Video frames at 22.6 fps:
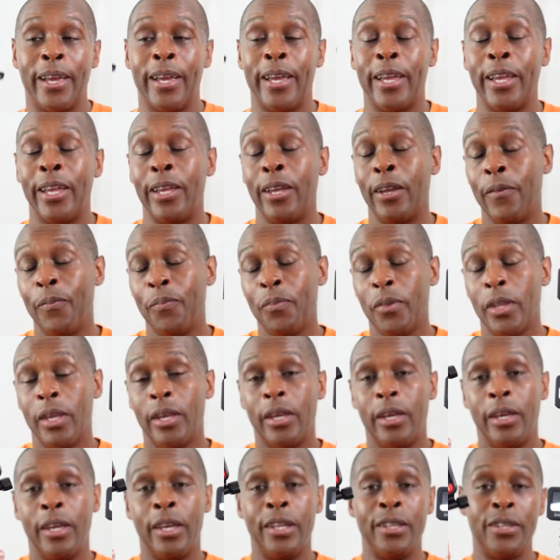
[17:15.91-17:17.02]
a
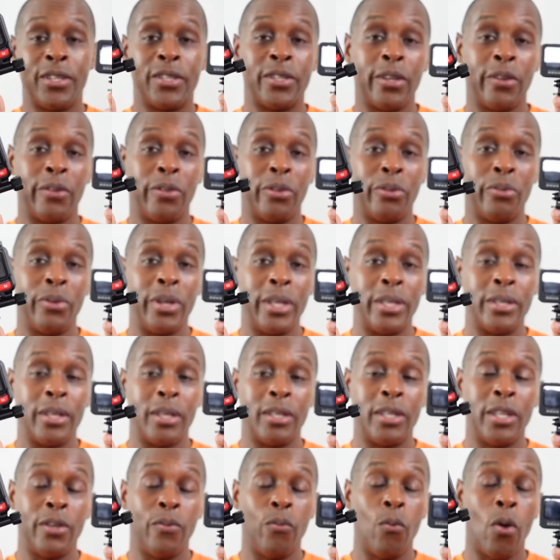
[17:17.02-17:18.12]

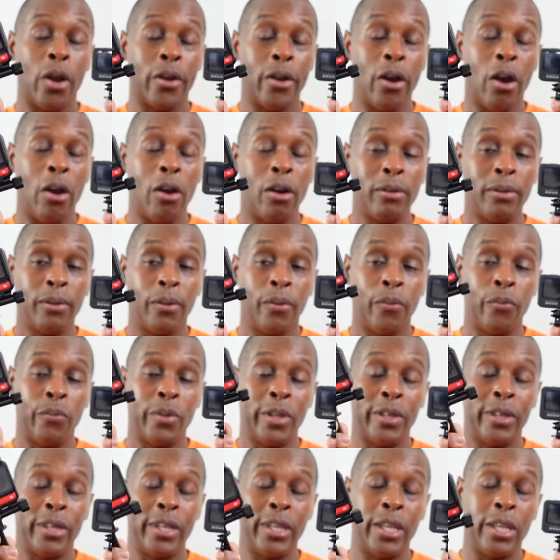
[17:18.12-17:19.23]
Insta360 One R
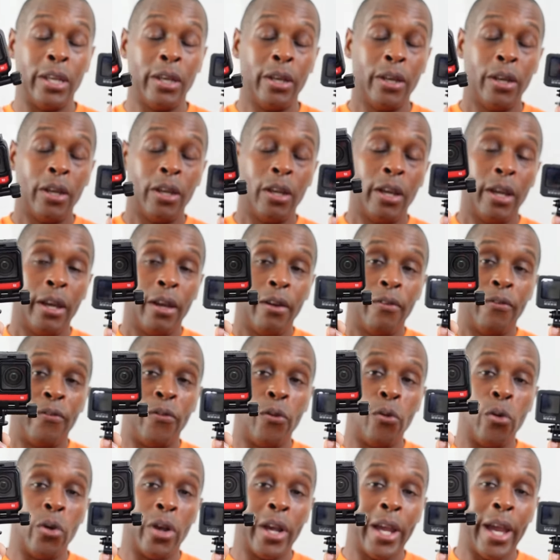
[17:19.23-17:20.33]
with the
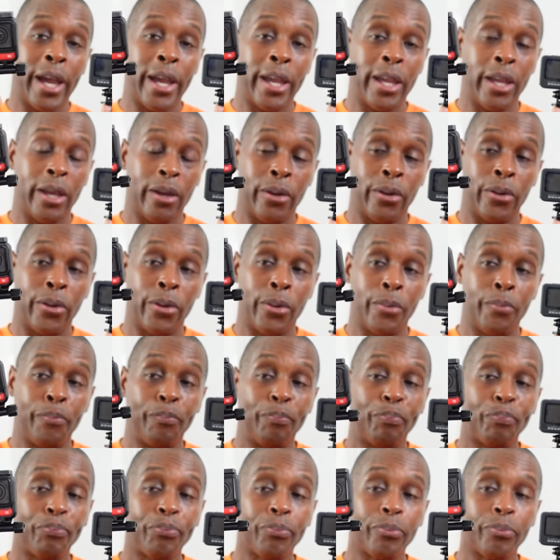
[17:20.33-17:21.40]
4K um,